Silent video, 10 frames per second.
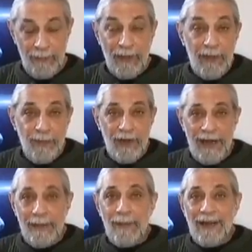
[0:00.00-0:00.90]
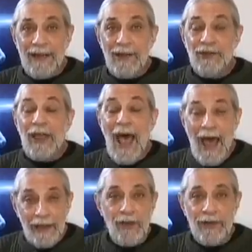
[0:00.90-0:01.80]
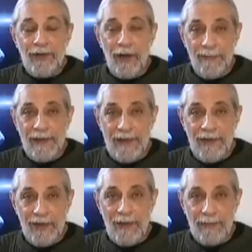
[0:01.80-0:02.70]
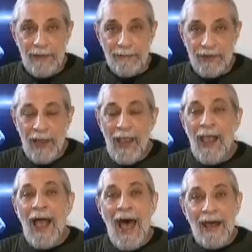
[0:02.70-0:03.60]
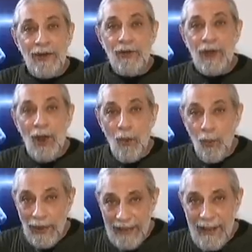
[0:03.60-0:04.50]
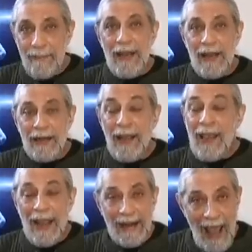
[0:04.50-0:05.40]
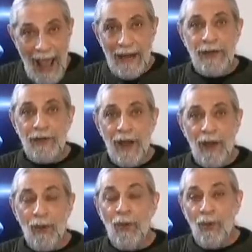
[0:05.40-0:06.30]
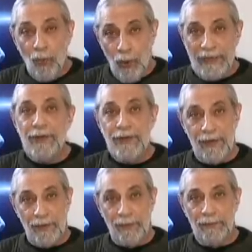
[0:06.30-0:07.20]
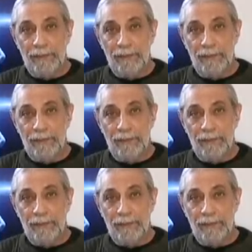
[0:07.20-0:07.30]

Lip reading: But the predicament is, how do you interpret these symptoms? How do you know what they mean, and how do you know what to do?